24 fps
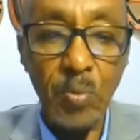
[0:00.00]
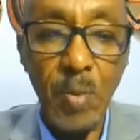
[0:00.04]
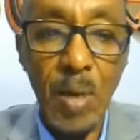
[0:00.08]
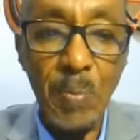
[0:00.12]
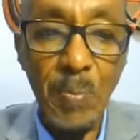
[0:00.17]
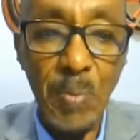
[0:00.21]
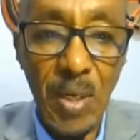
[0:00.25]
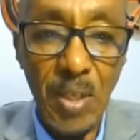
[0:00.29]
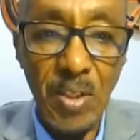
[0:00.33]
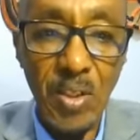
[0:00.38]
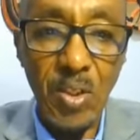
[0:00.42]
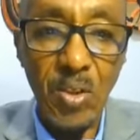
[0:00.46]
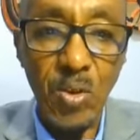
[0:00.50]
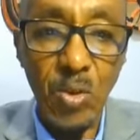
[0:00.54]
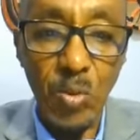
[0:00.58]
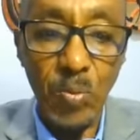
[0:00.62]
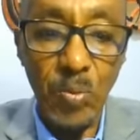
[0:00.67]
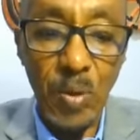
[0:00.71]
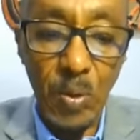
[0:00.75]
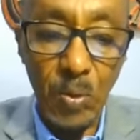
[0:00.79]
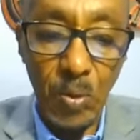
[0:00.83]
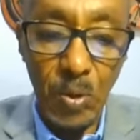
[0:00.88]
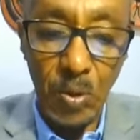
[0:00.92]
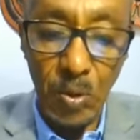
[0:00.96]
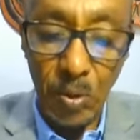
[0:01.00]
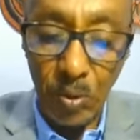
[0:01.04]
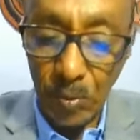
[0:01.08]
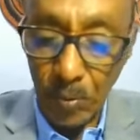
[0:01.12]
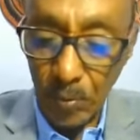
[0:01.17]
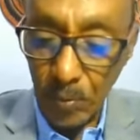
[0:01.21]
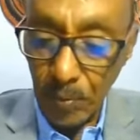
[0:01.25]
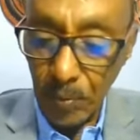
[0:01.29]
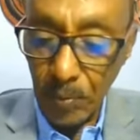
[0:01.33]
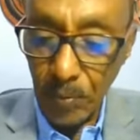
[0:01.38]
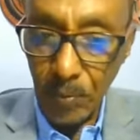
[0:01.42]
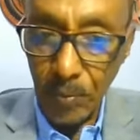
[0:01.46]
So it's my pleasure to be
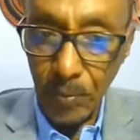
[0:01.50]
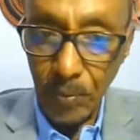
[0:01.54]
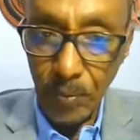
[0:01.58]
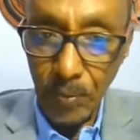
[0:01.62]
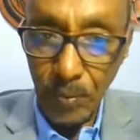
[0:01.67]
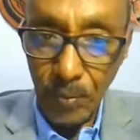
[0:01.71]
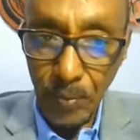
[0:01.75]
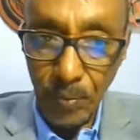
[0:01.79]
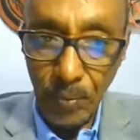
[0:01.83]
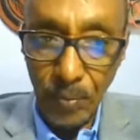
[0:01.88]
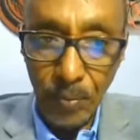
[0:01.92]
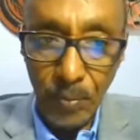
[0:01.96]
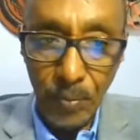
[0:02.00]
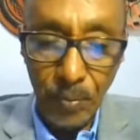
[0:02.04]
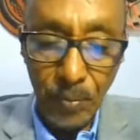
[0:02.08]
with you.